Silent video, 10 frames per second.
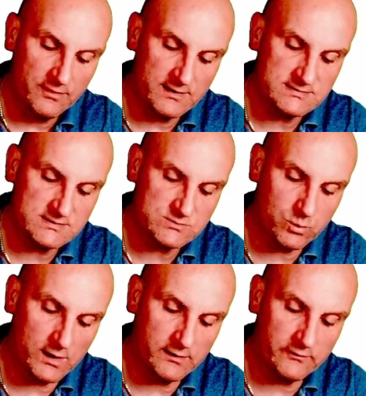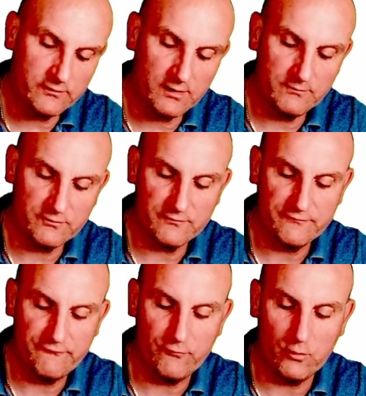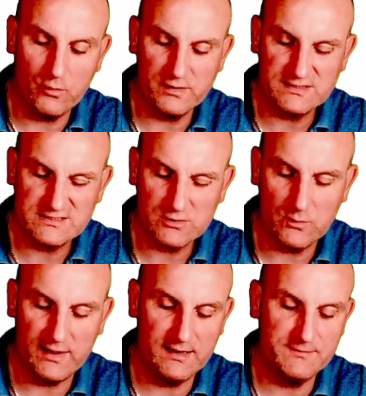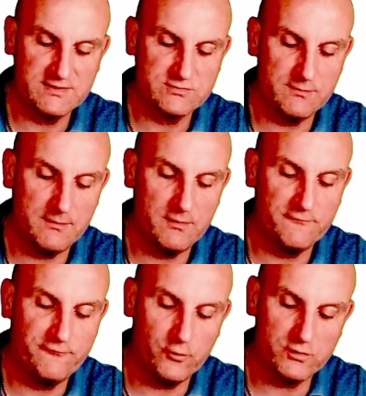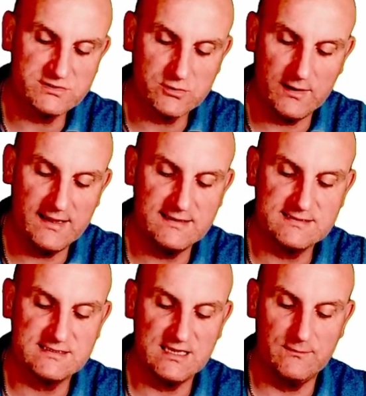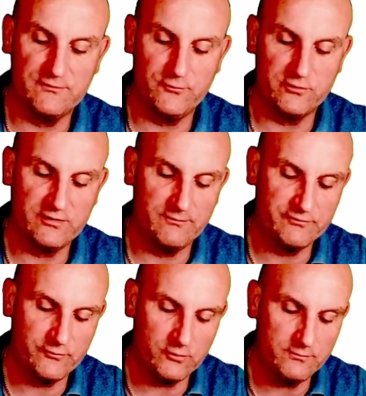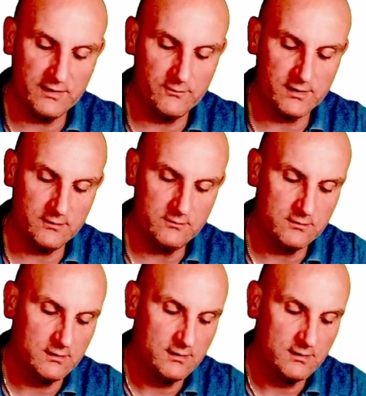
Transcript: This is 1 times 4 squared, because remember 4 squared is the same as 4 times 4. There we go.